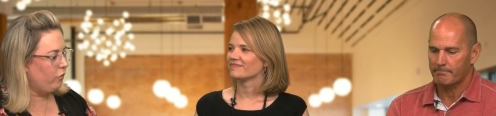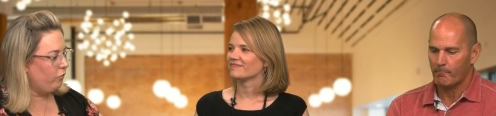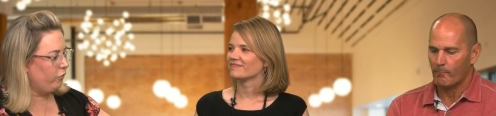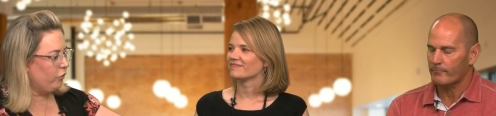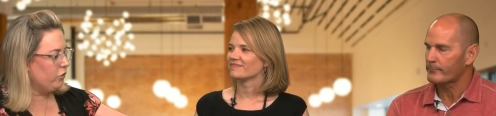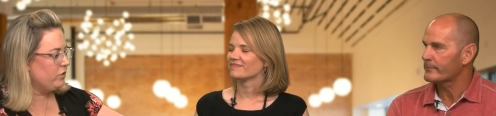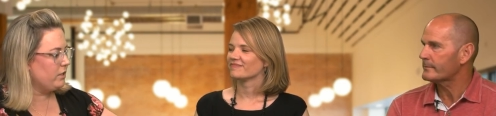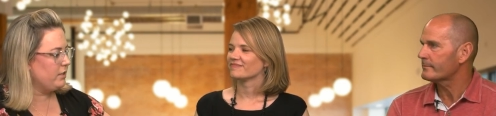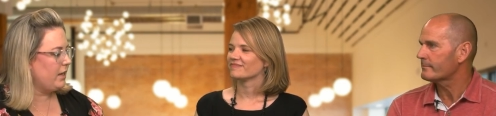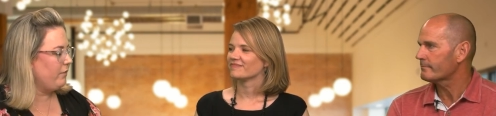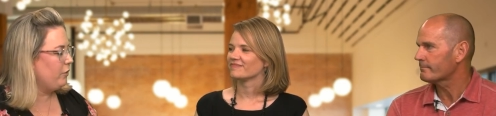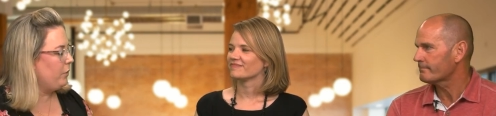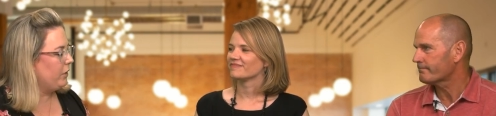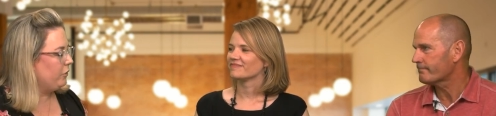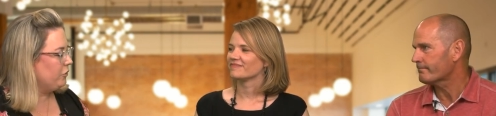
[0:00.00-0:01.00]
Speaker 1: first, let's have
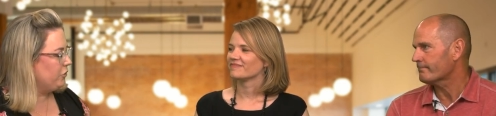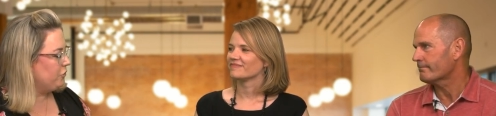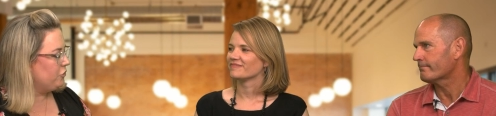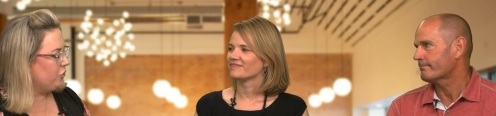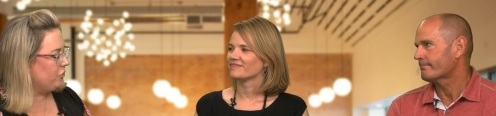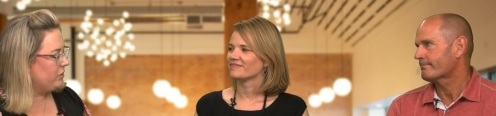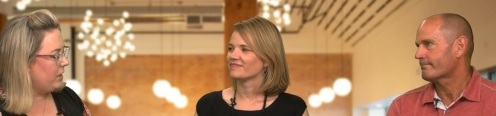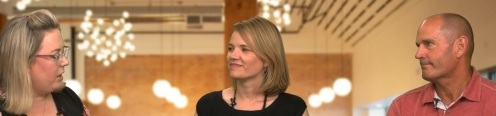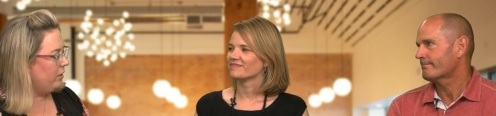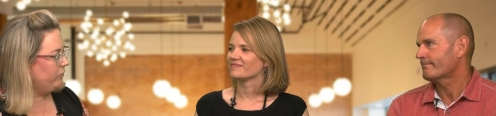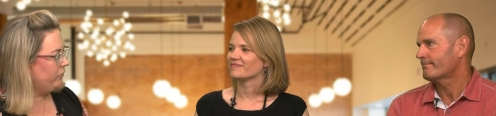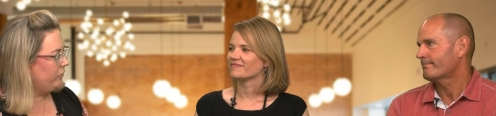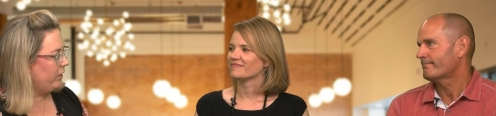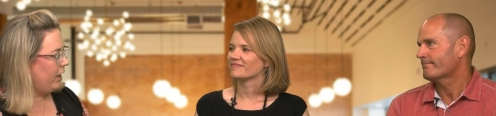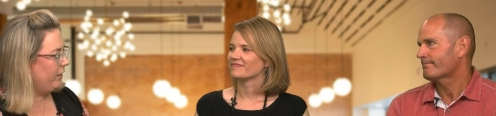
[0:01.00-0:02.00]
you introduce
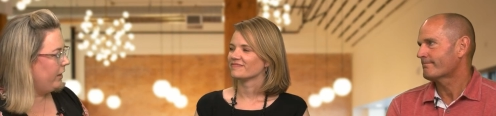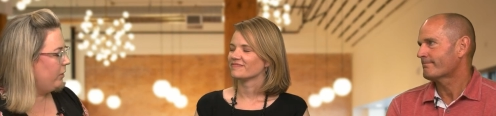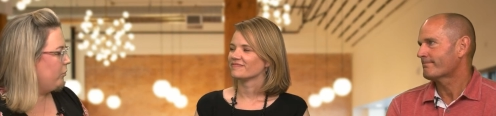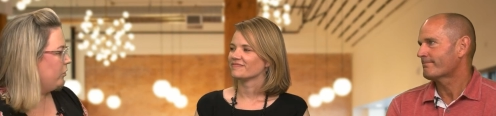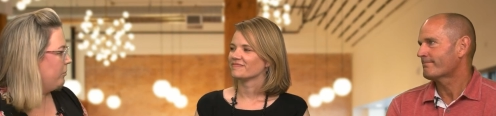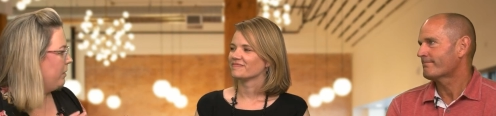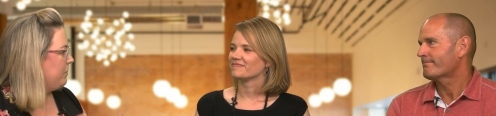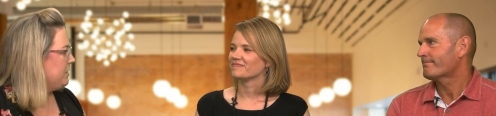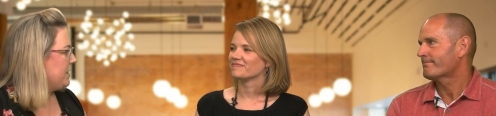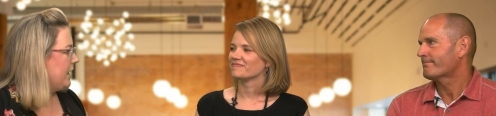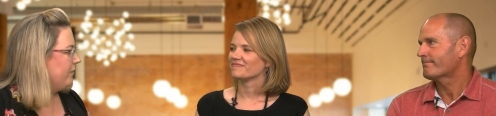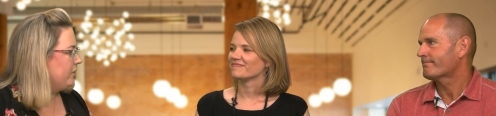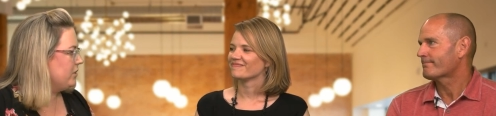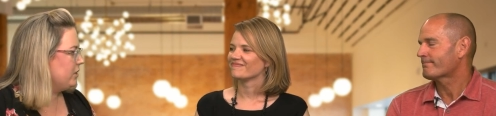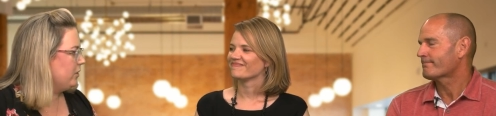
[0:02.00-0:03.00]
yourself, and then we'll maybe dive
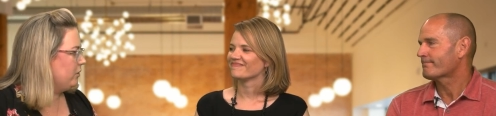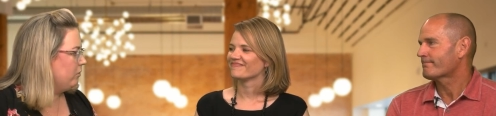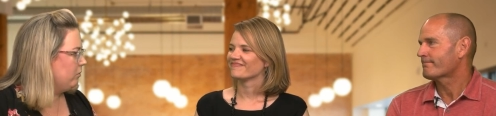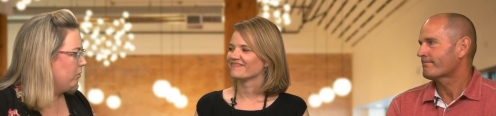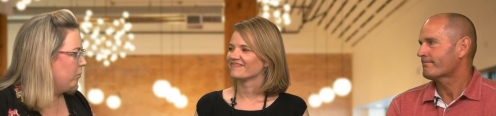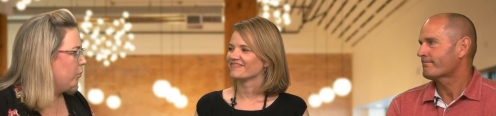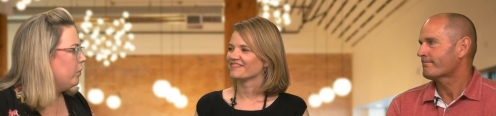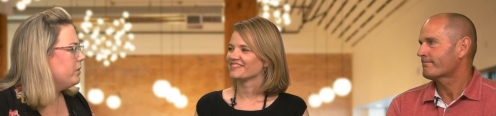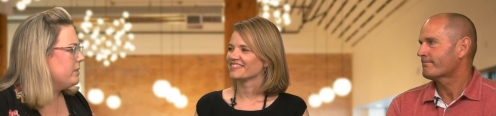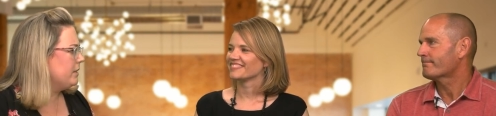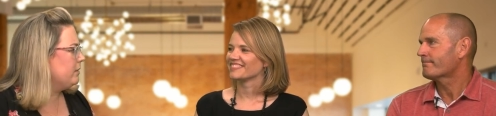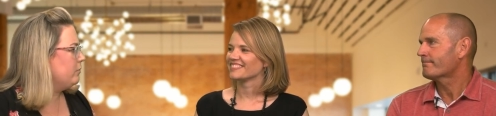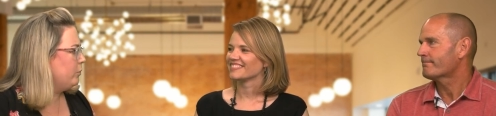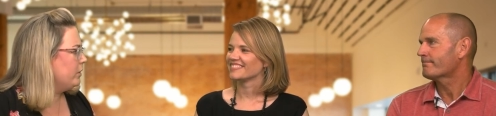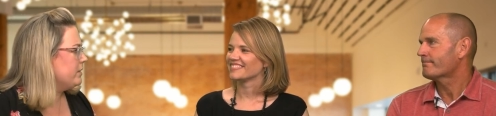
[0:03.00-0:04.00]
into what is it?
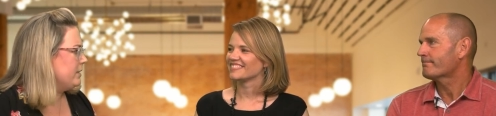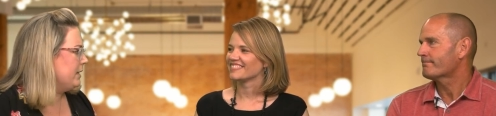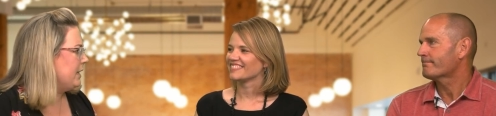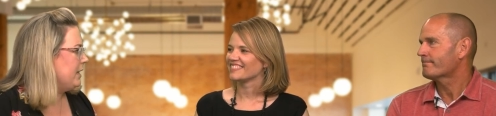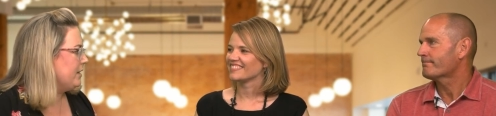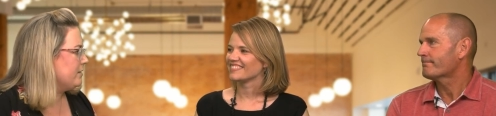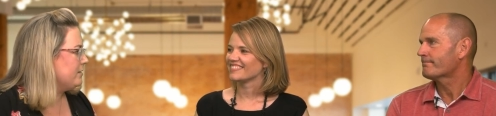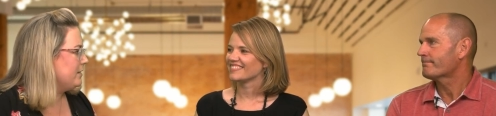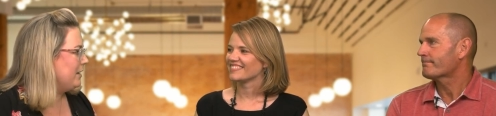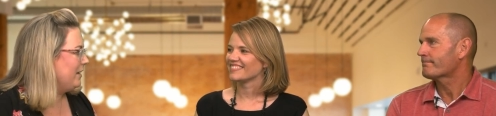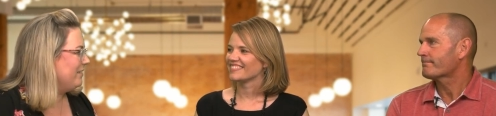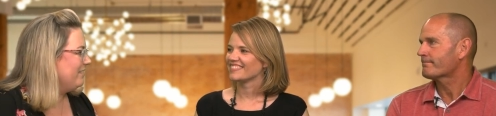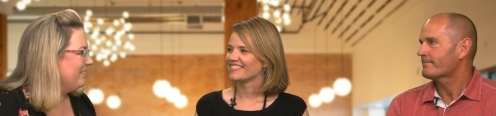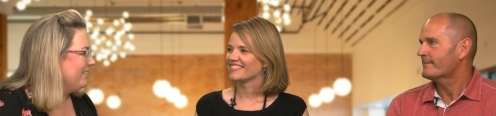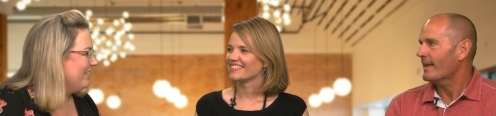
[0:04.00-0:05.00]
What is an ESD?
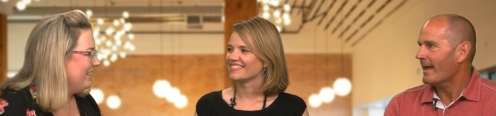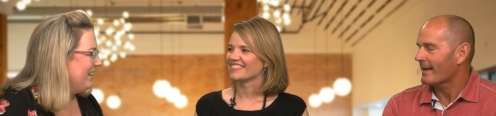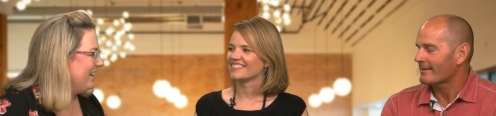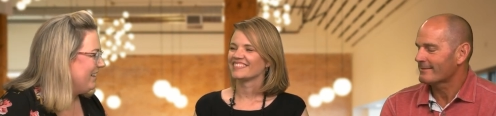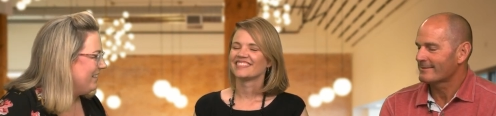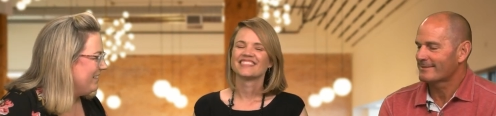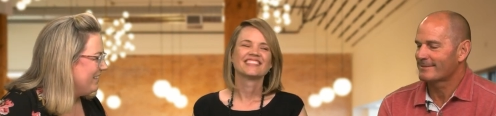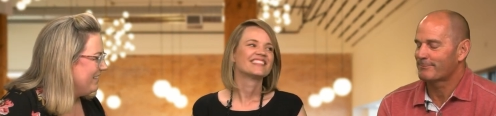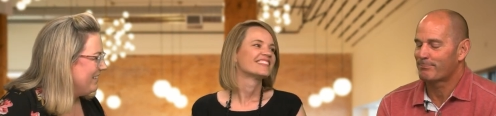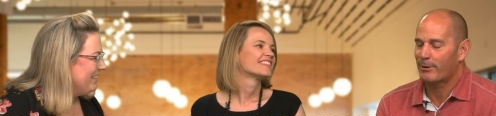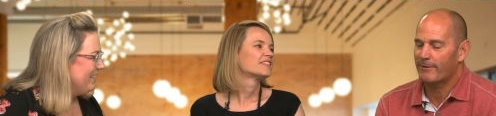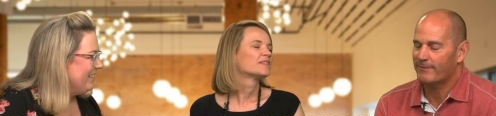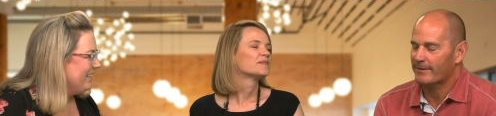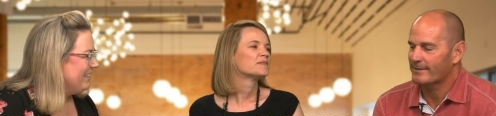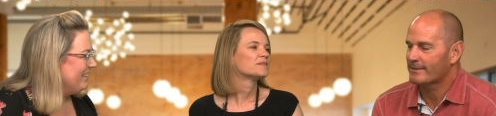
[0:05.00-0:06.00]
Yeah.
Speaker 2: yeah.
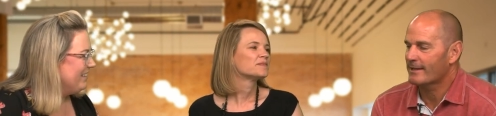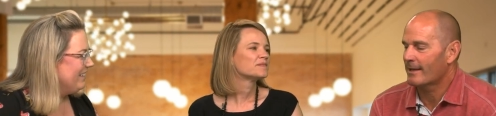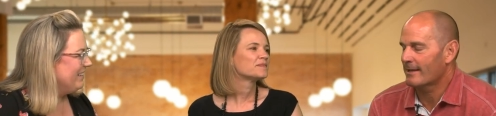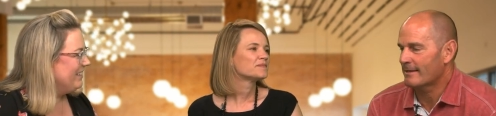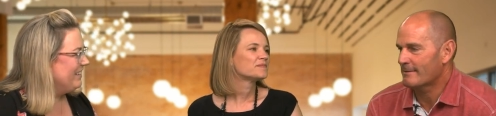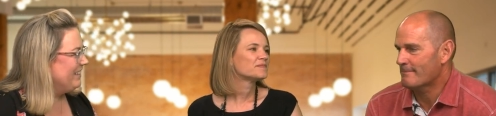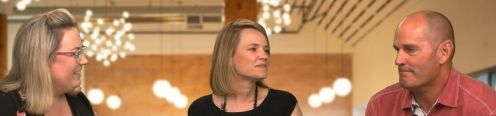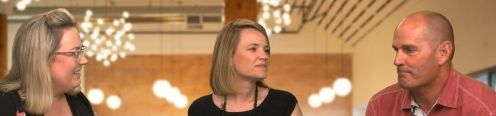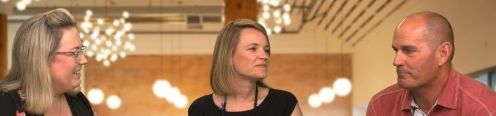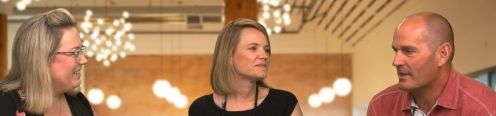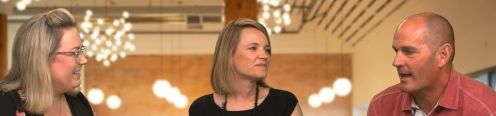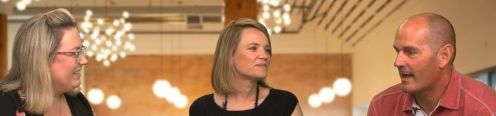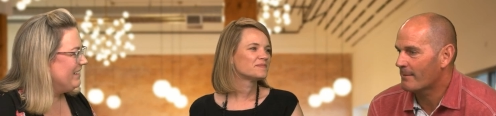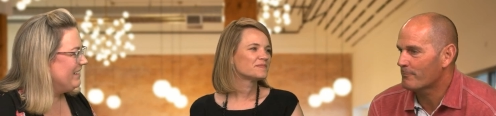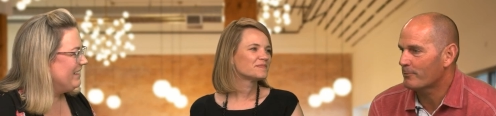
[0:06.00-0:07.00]
Perfect. Um,
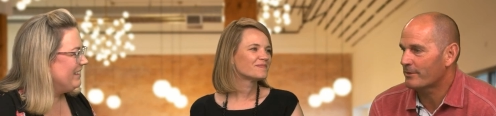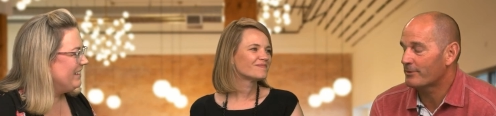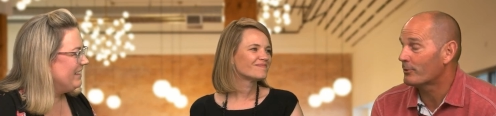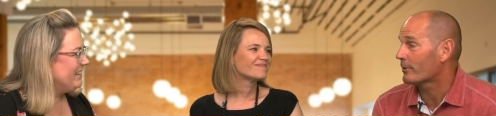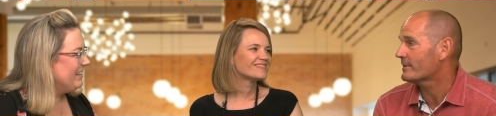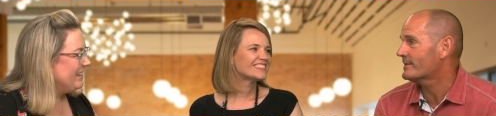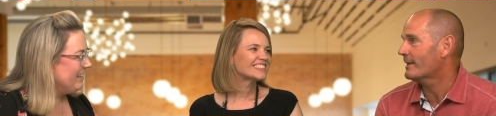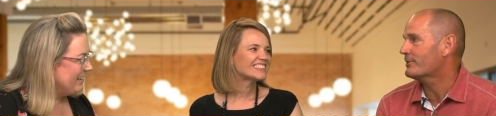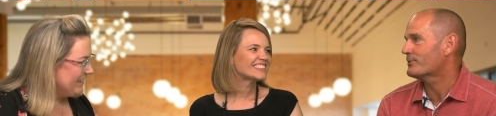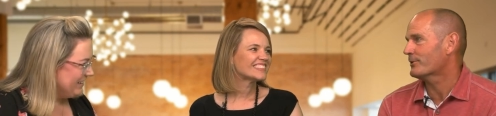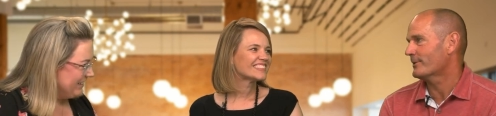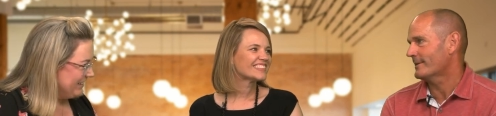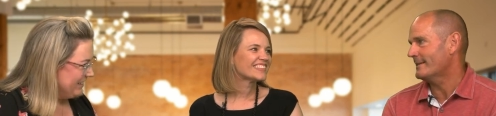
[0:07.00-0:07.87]
I'm with North Central